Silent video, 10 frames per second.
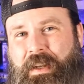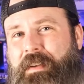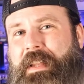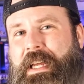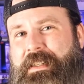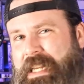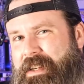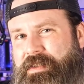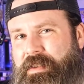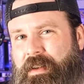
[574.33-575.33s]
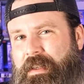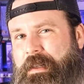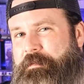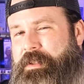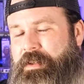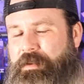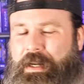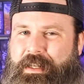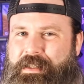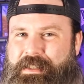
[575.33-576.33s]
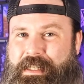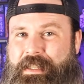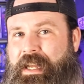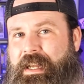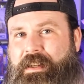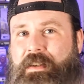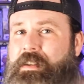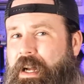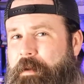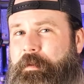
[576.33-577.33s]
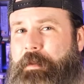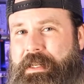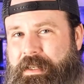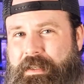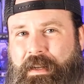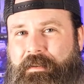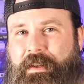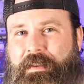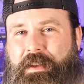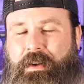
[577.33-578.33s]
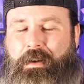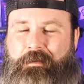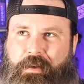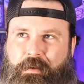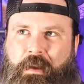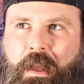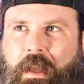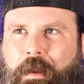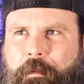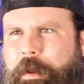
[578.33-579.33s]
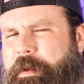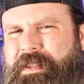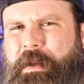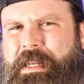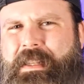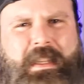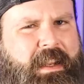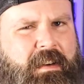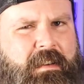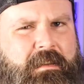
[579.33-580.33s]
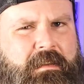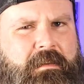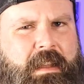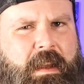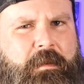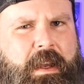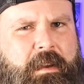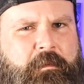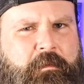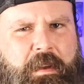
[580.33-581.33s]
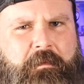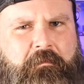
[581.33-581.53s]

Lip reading: of that texture on them. So I could see that could compromise the integrity of the card. So maybe it's best that they aren't that way, but